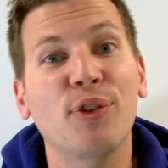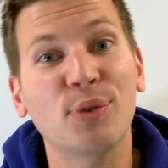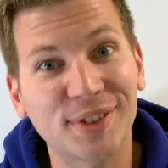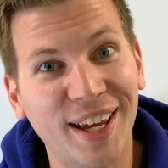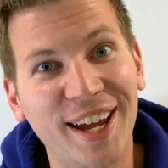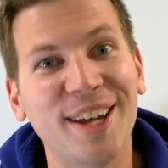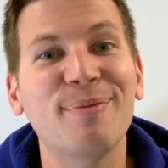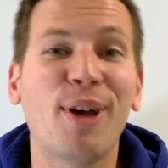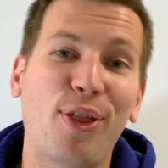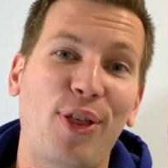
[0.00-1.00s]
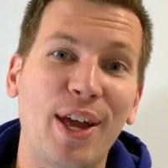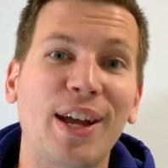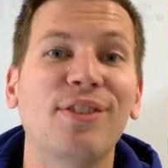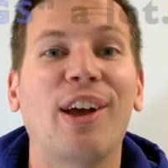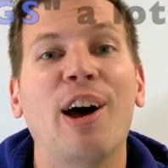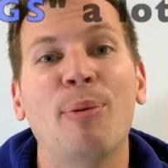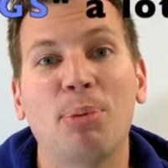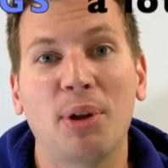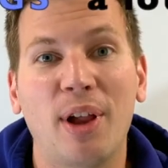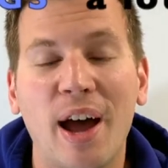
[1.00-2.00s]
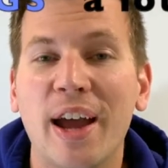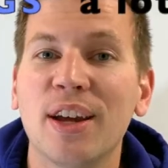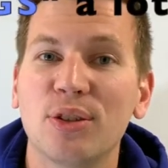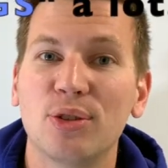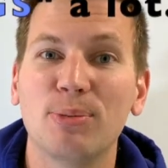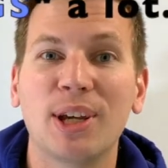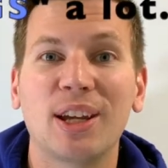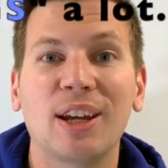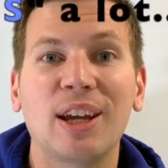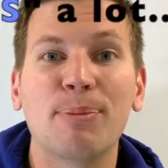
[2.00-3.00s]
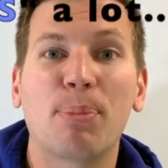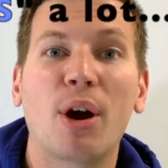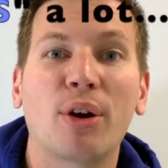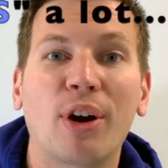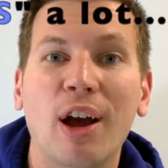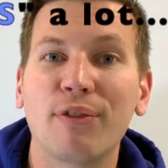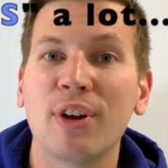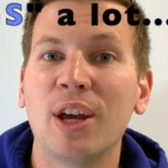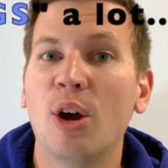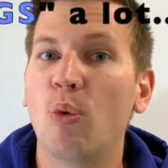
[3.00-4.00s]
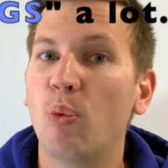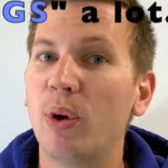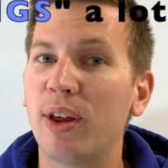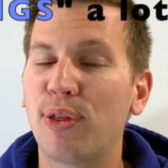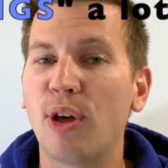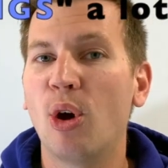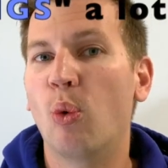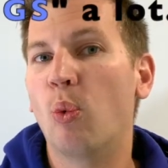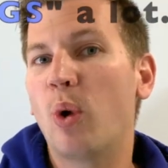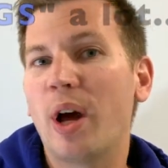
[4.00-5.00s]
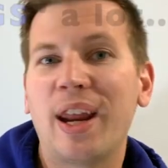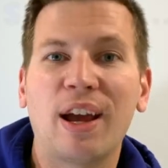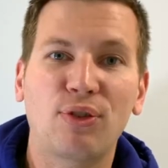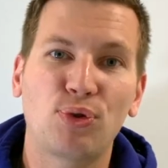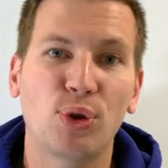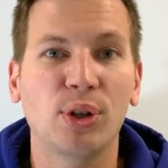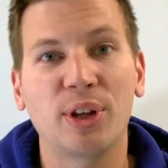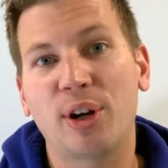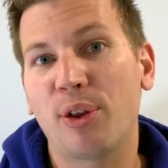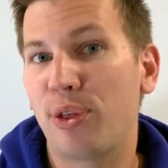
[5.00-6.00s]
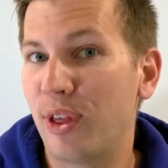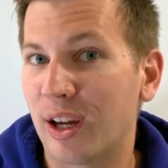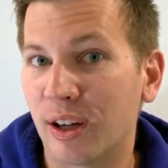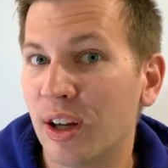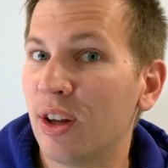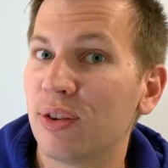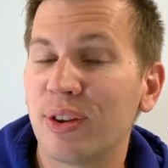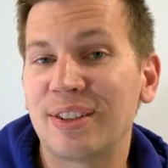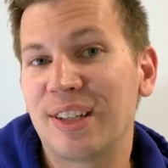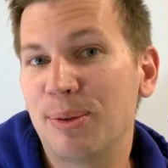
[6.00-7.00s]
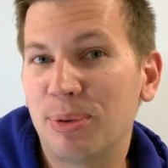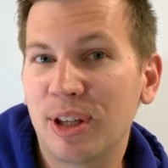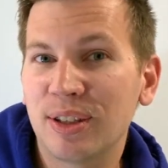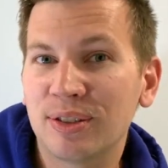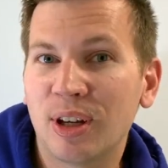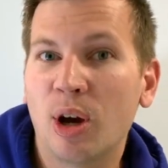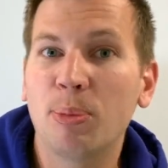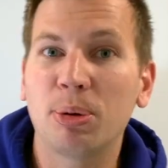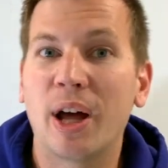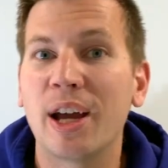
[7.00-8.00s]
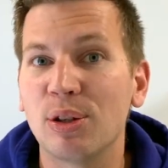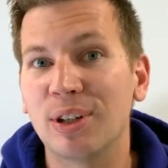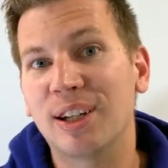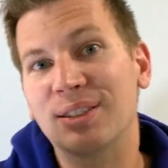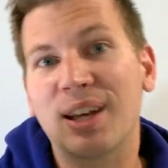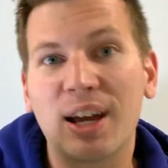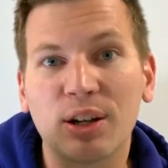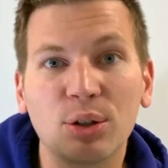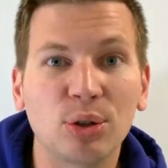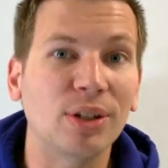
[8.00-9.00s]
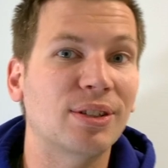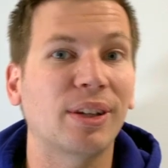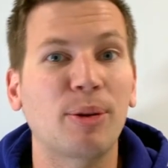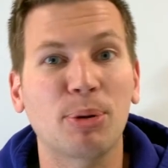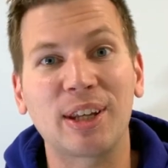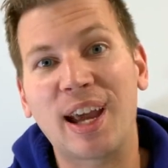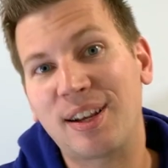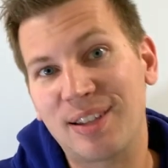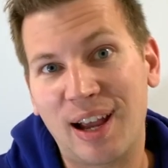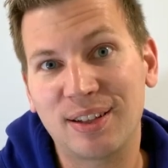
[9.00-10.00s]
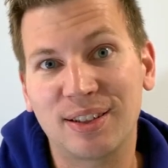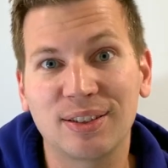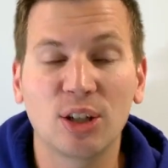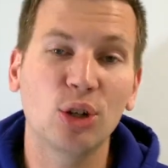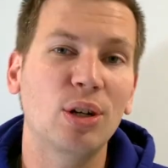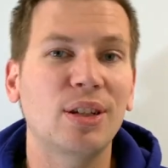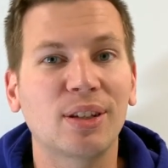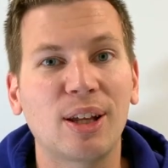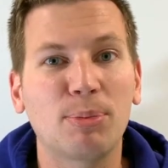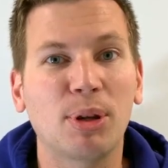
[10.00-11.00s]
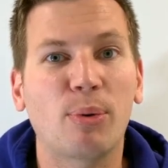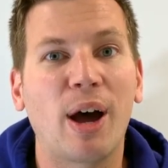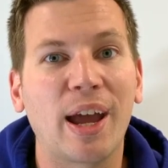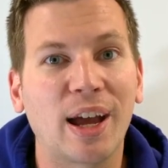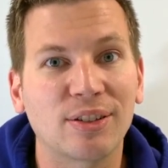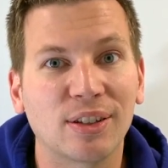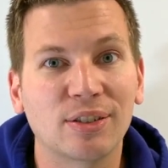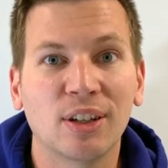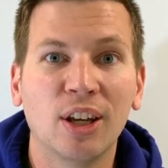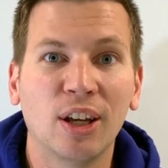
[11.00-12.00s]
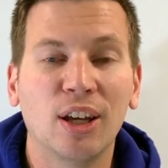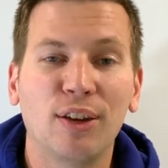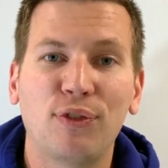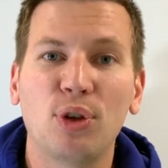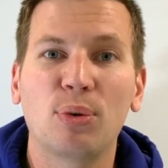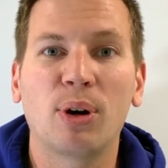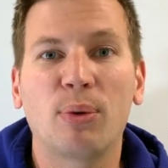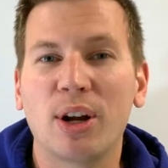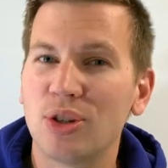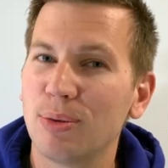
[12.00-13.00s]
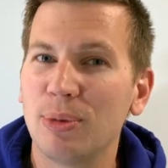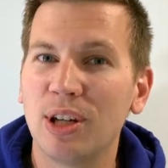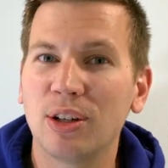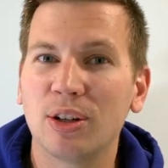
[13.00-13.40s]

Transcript: those same things apply to making a bar graph with one extra little thing. So the same things apply. You need a title, you need to label the x-axis, you need to label the y-axis. If you are watching me and